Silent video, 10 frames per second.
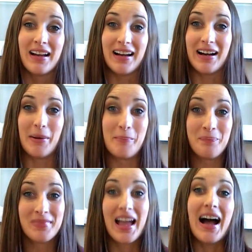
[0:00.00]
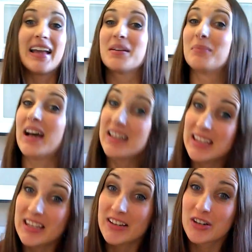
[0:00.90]
I am not
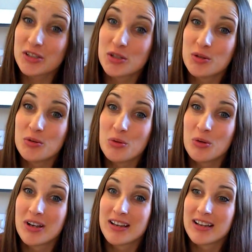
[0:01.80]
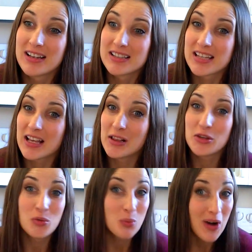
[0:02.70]
here to tell
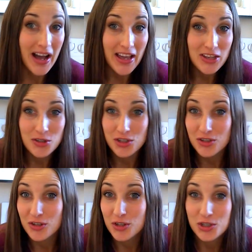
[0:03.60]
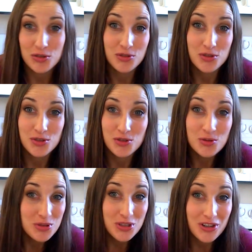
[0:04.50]
you why you should or shouldn't
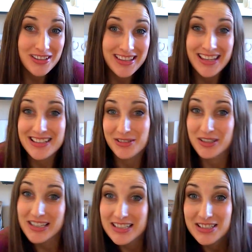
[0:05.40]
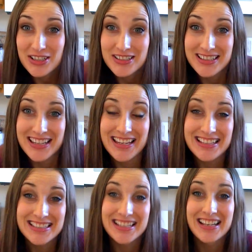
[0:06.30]
do certain things or eat certain
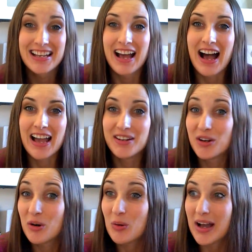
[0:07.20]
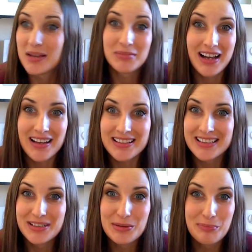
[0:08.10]
things. I know I am not
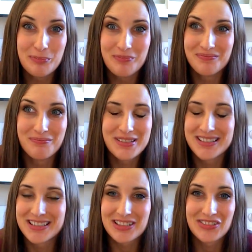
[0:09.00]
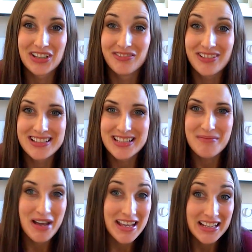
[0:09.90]
in the business of
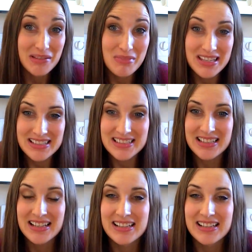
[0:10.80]
convincing by any means.